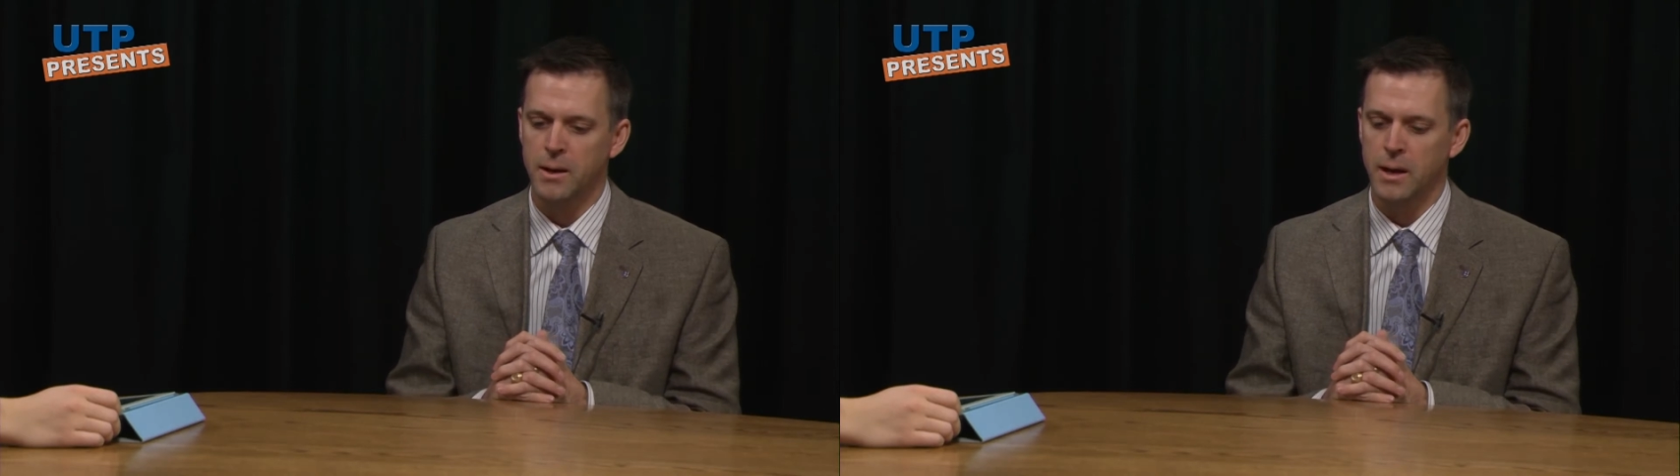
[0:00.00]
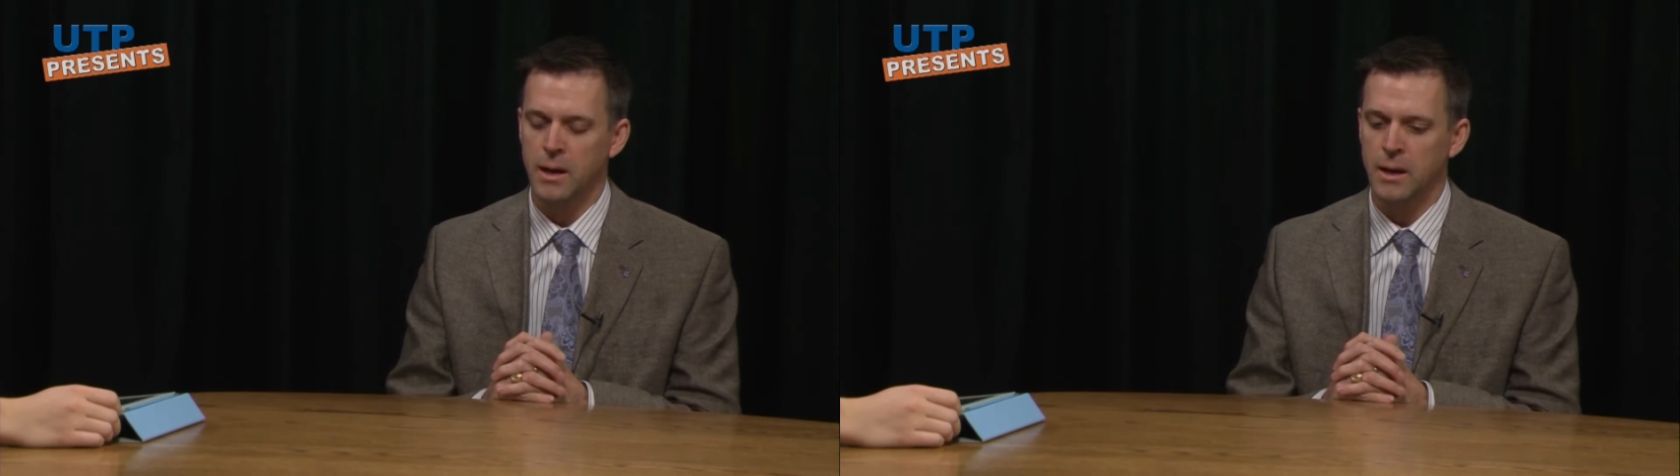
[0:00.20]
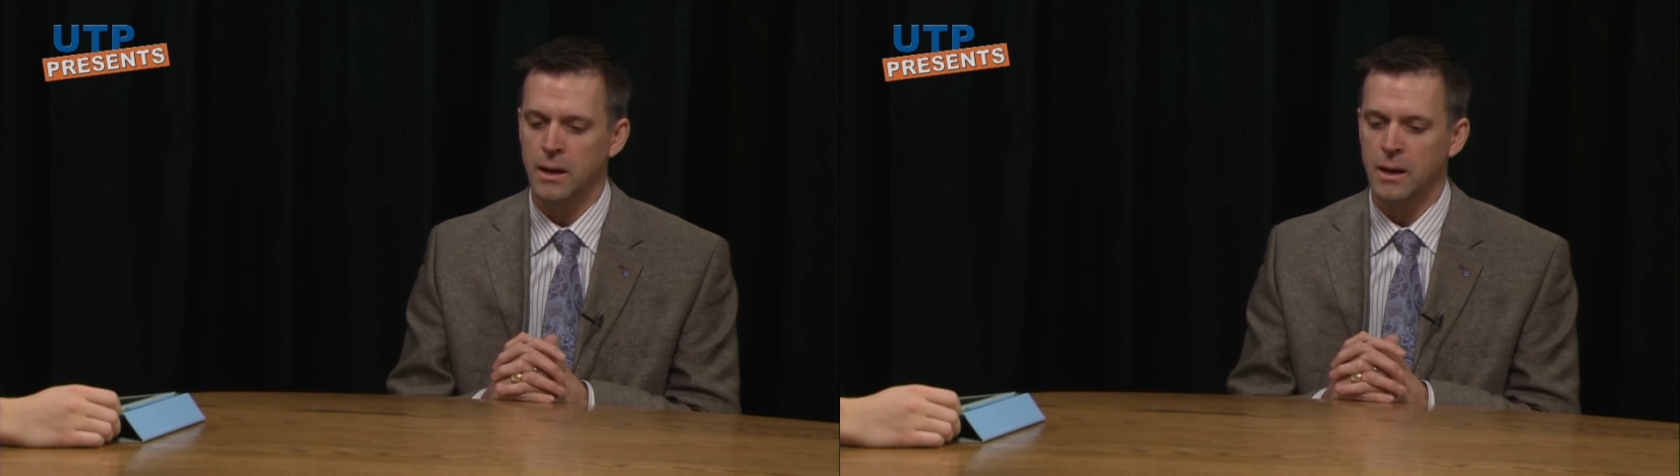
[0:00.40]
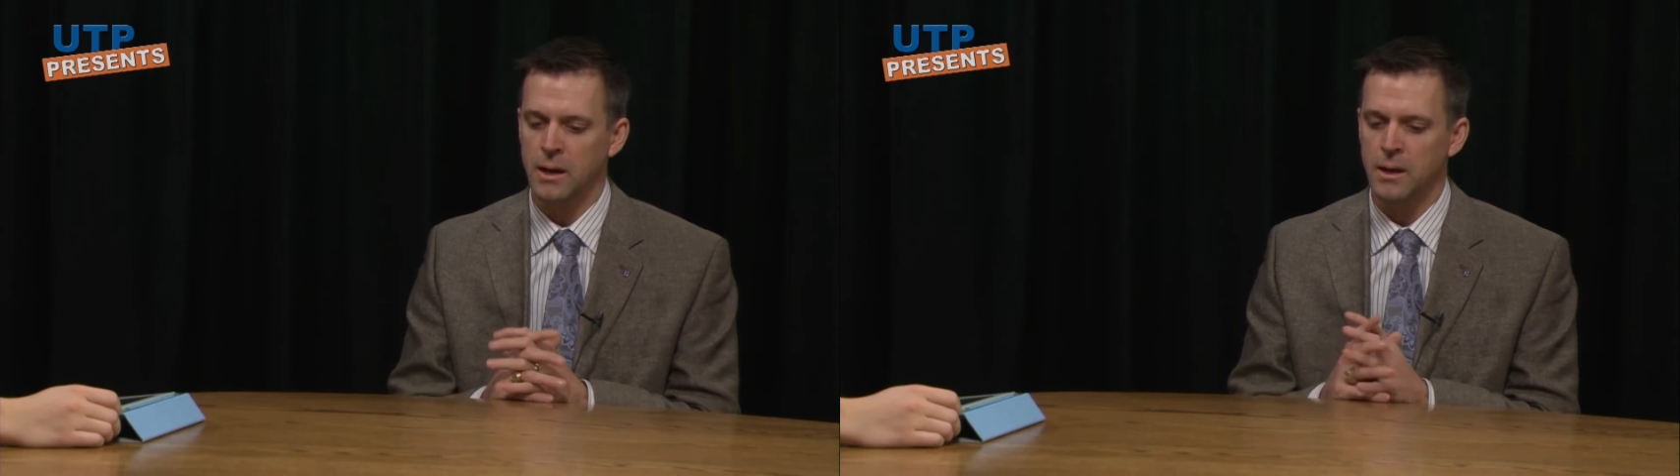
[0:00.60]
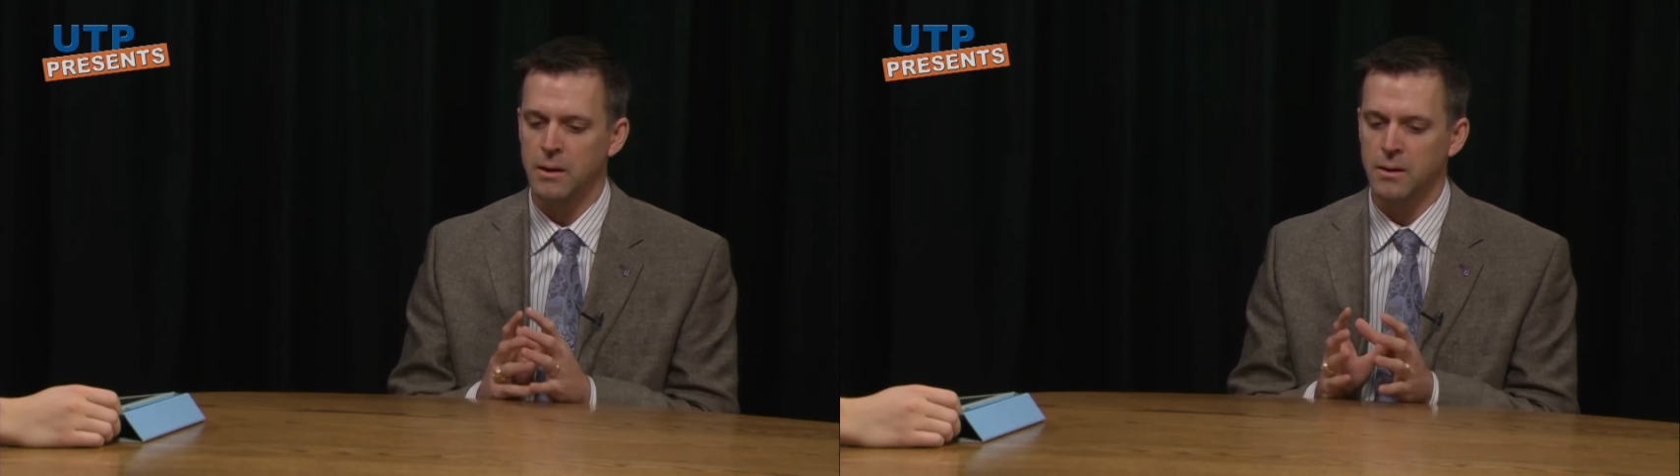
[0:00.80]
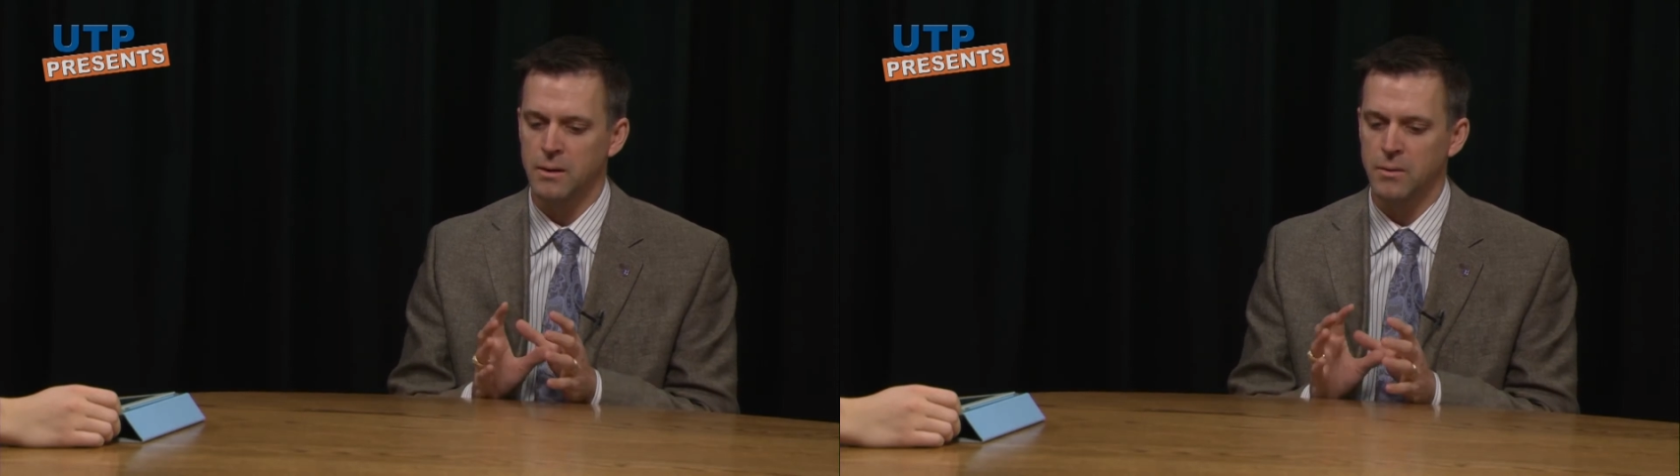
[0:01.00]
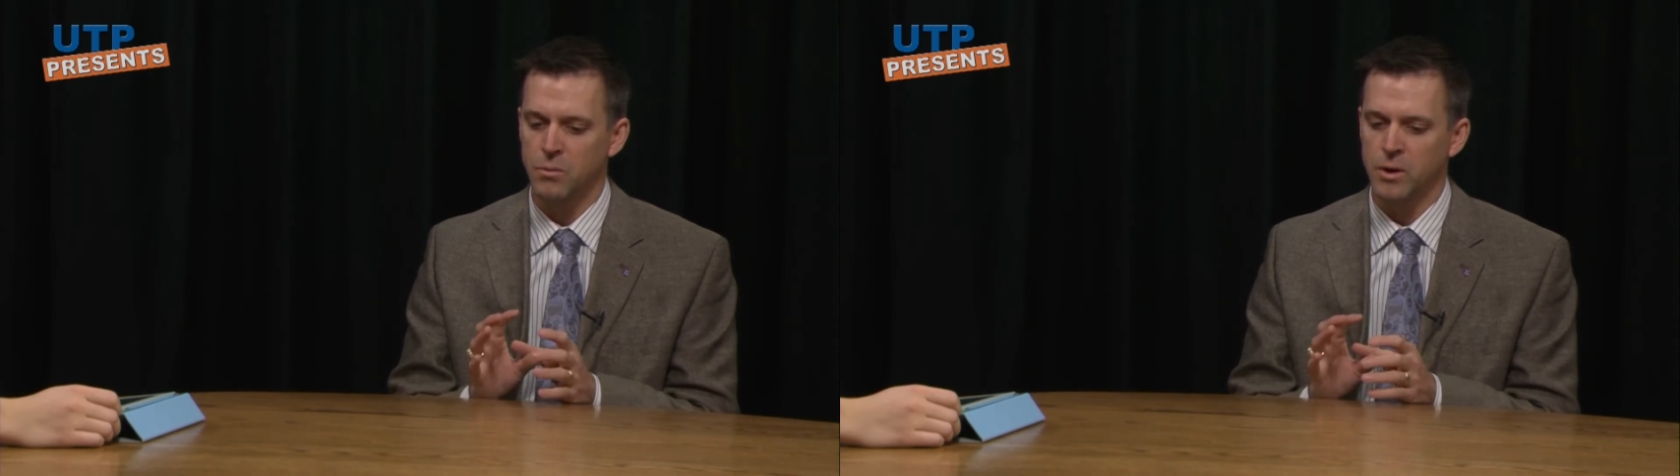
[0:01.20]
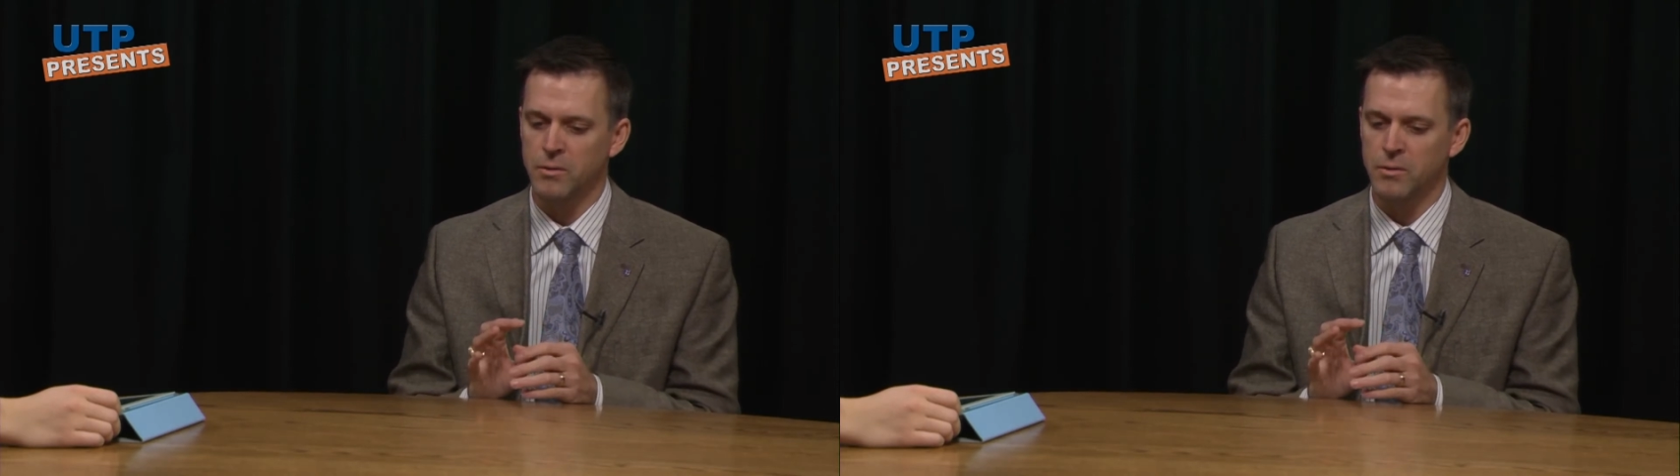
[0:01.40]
And one